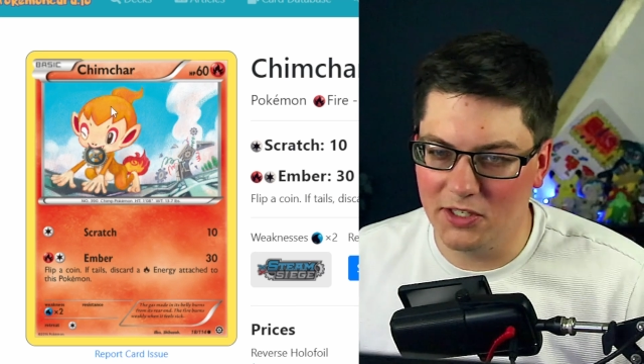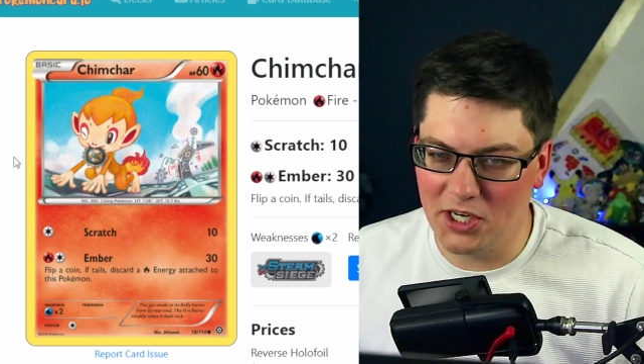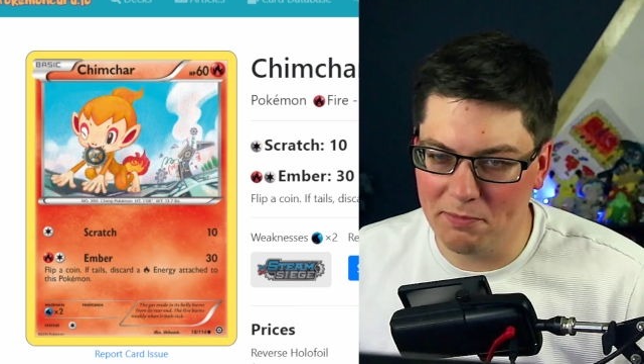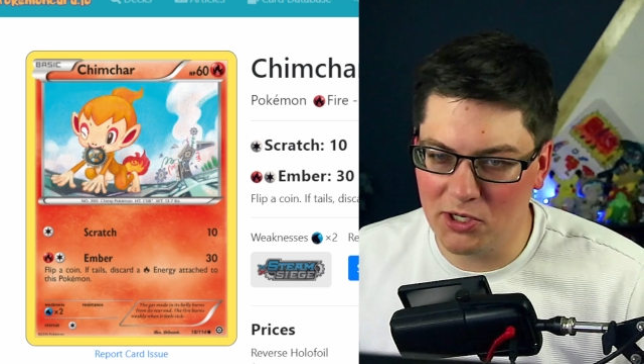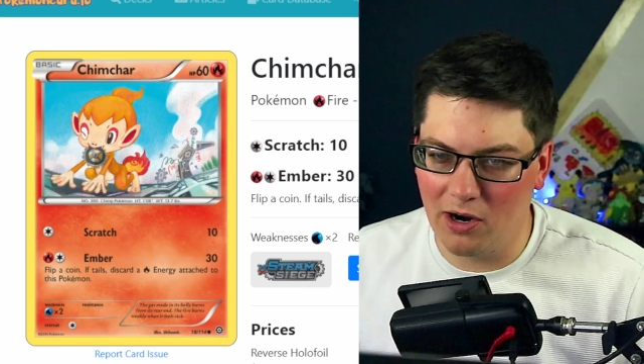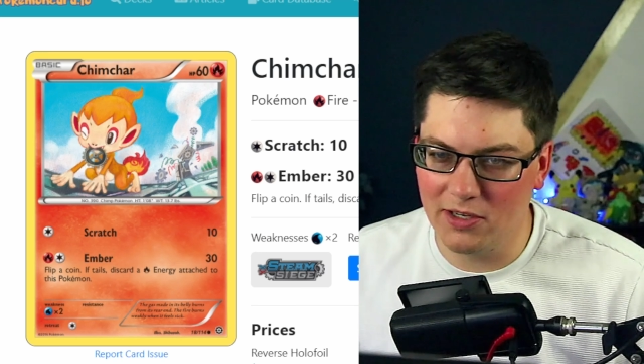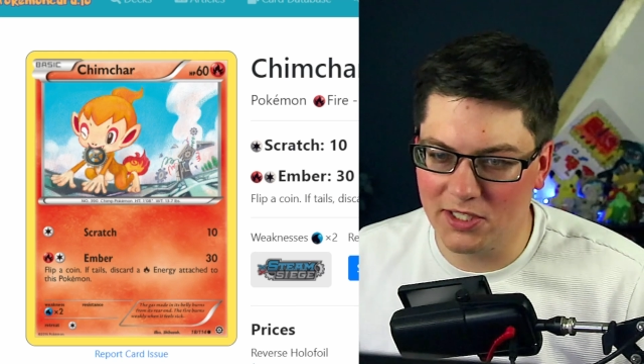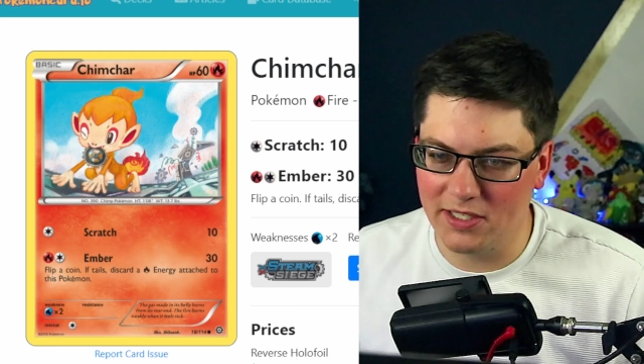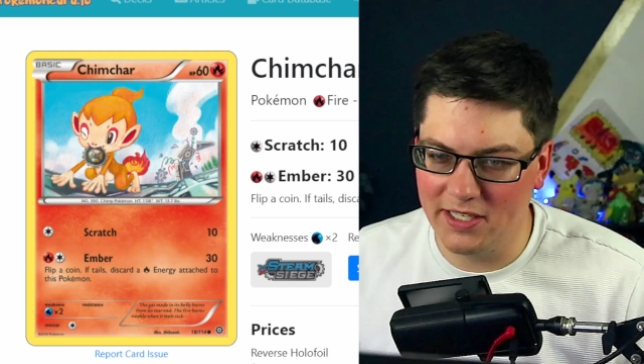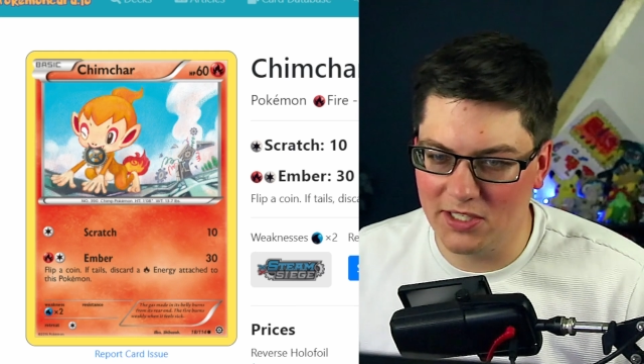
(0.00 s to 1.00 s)

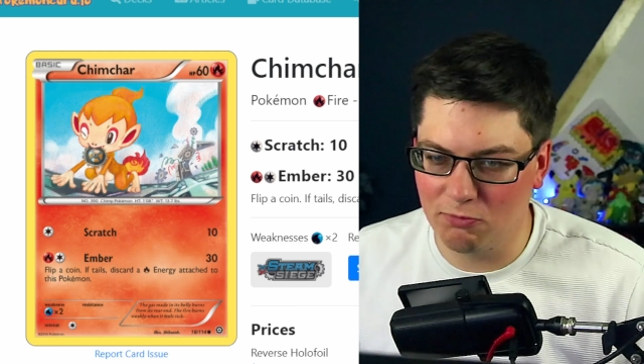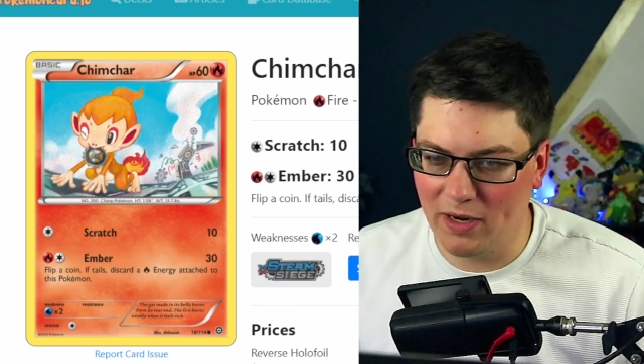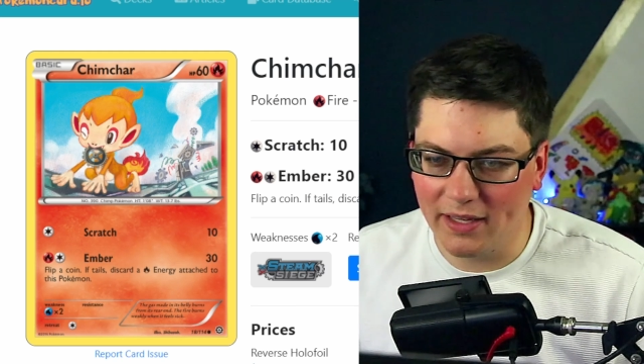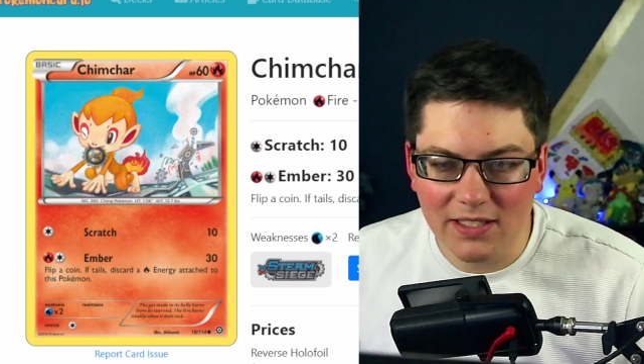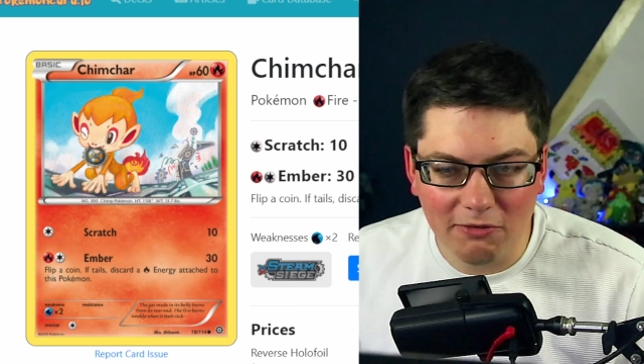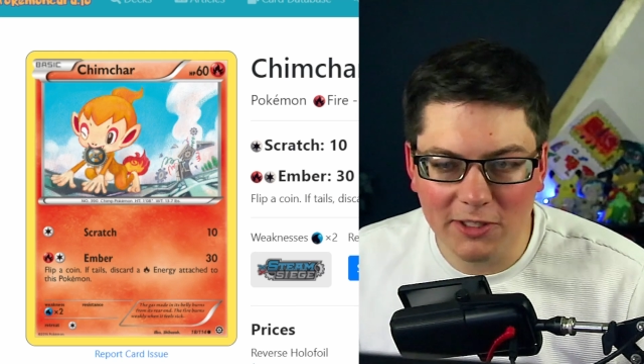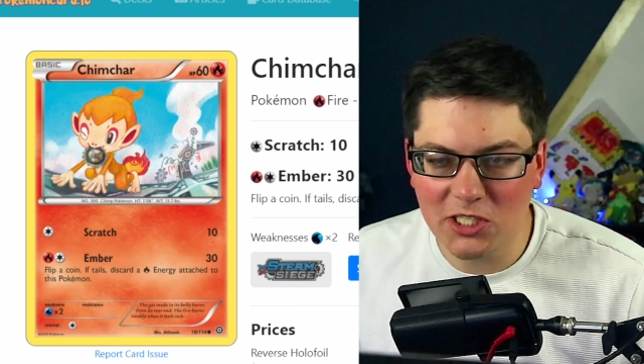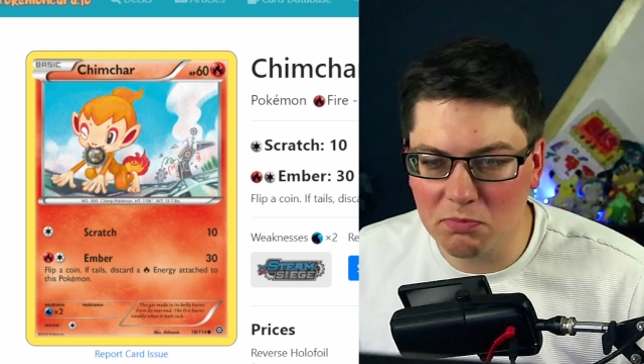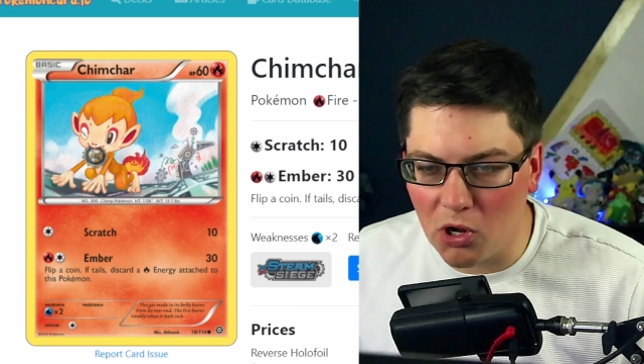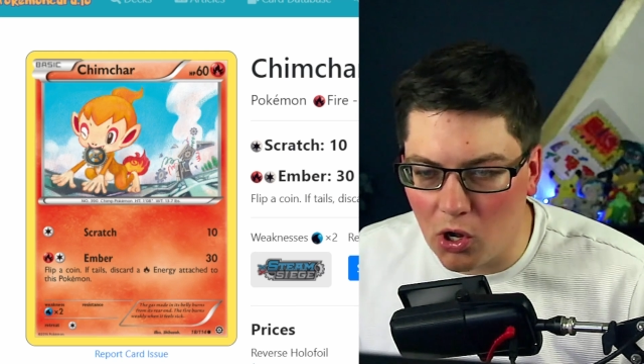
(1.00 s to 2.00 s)
Chimchar's is relatively
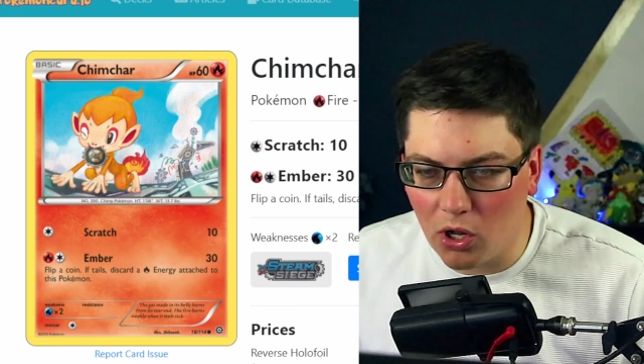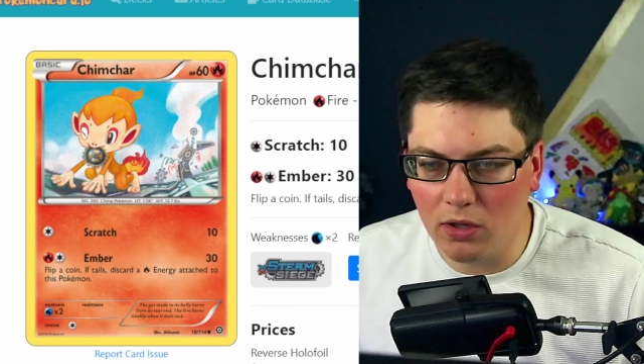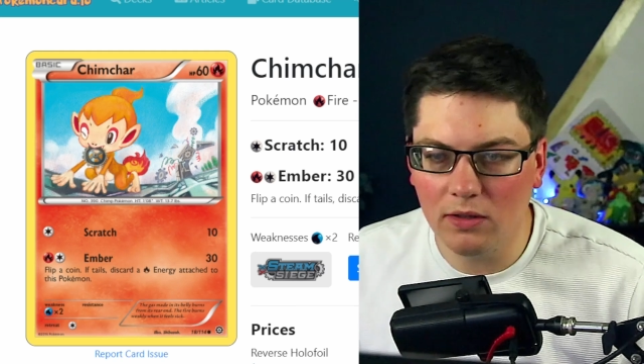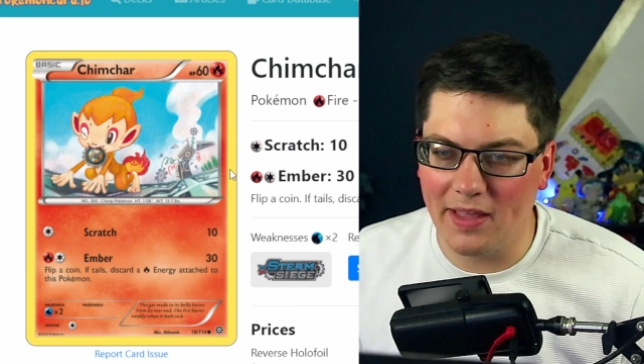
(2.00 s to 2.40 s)
small,